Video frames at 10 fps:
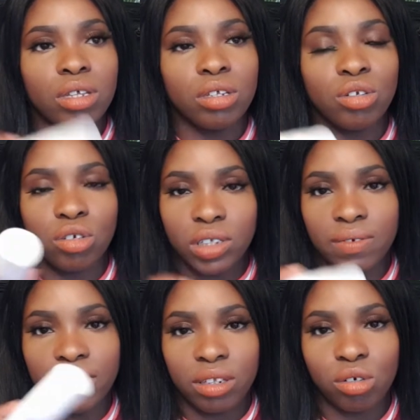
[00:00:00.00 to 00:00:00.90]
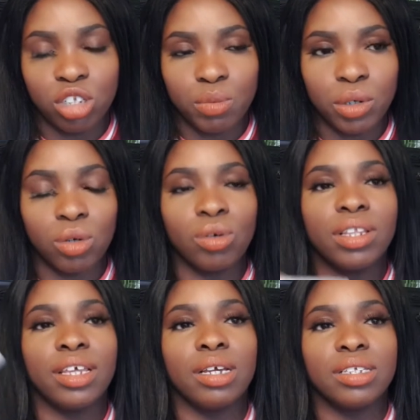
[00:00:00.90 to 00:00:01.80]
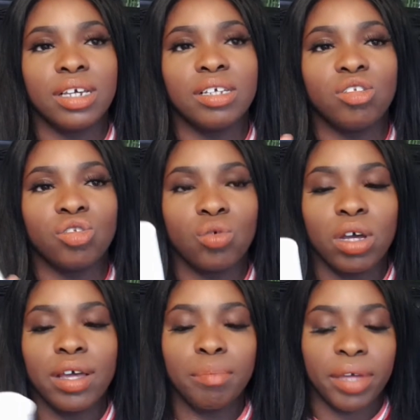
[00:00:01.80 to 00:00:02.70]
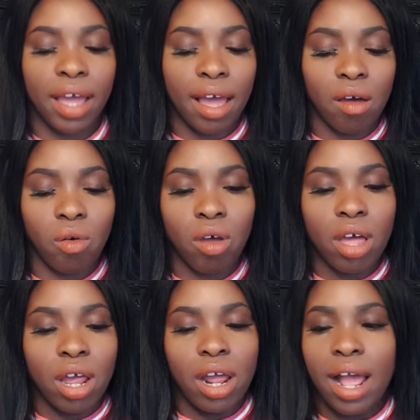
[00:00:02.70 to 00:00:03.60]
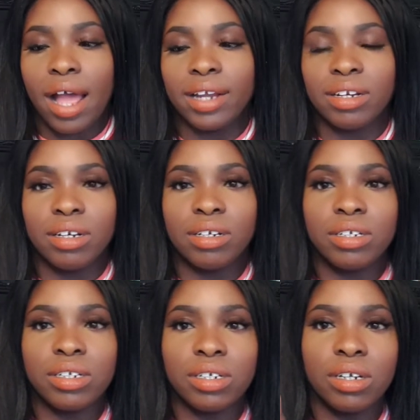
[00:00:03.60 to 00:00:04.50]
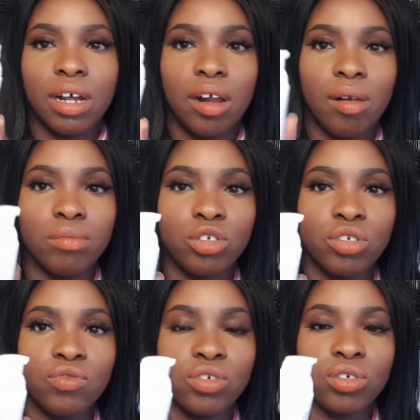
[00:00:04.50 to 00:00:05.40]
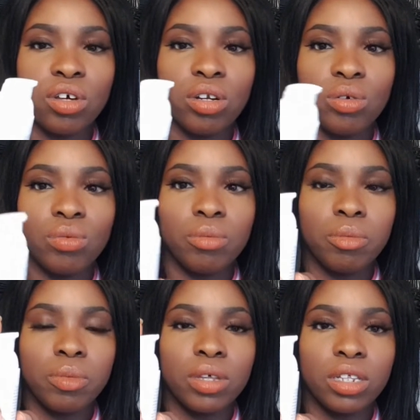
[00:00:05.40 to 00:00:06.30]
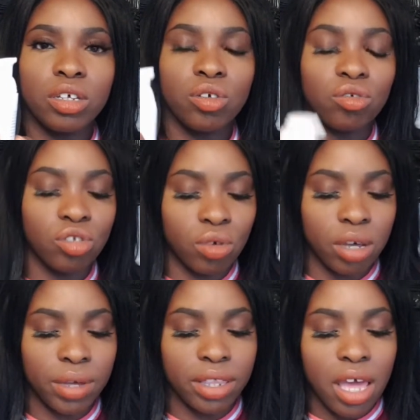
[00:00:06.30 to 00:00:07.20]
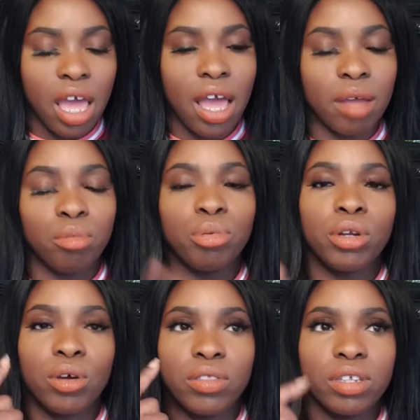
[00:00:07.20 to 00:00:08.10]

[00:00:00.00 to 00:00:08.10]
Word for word: the doctor in the hospital, and they say squirt a bit out, and um, you've just got a little thing that you can squirt with, and put it on